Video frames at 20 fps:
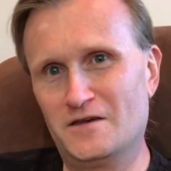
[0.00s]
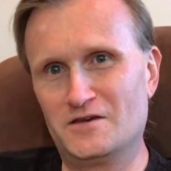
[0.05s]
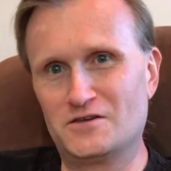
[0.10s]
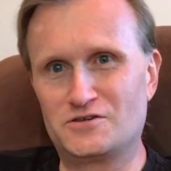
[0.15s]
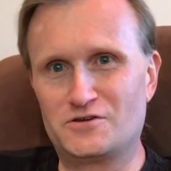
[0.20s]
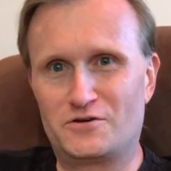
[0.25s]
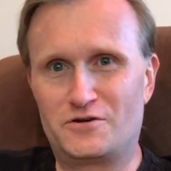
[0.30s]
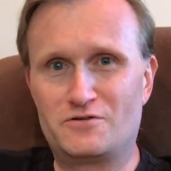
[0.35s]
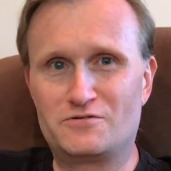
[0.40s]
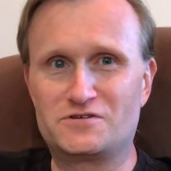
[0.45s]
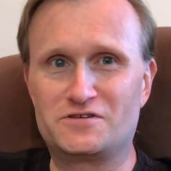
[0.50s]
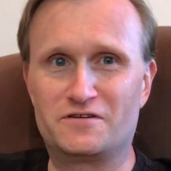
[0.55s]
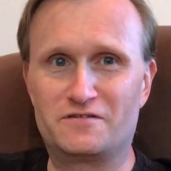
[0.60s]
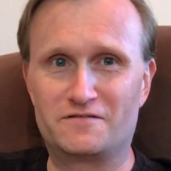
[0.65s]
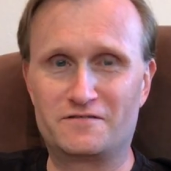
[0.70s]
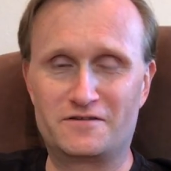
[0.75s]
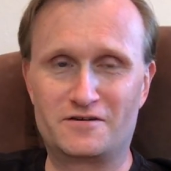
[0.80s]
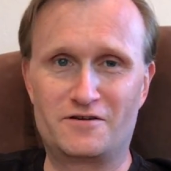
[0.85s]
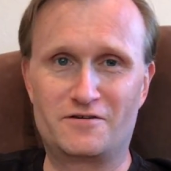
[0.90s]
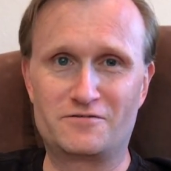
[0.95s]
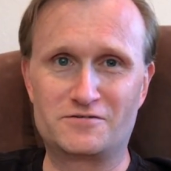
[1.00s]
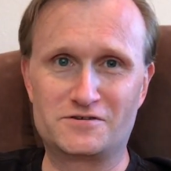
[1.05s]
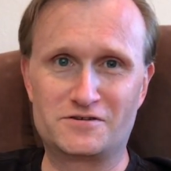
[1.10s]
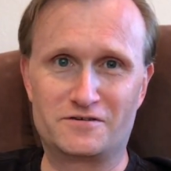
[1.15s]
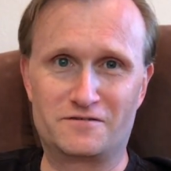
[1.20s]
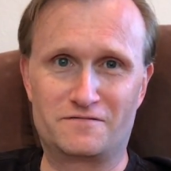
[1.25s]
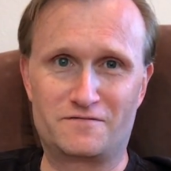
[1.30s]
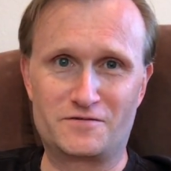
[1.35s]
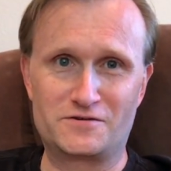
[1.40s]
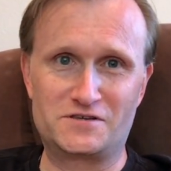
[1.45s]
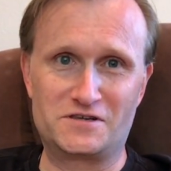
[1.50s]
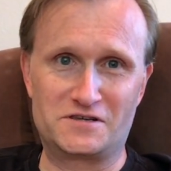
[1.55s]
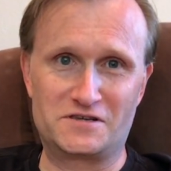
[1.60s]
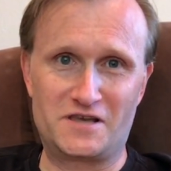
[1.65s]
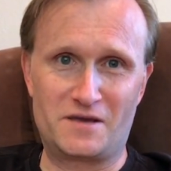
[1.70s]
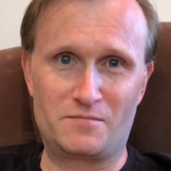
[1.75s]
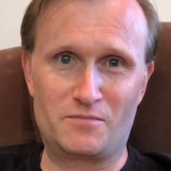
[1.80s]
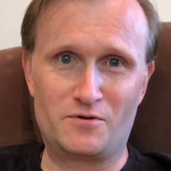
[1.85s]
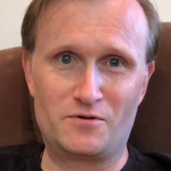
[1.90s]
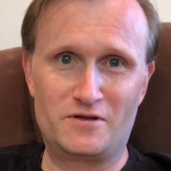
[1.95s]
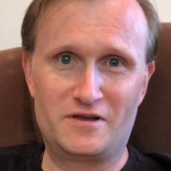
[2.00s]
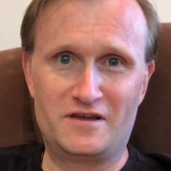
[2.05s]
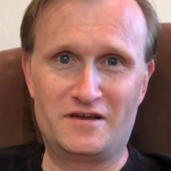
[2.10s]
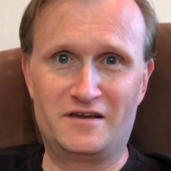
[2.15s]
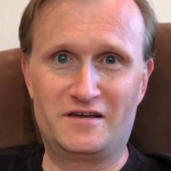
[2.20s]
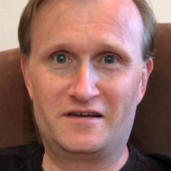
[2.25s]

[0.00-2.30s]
So here's the here's the first example.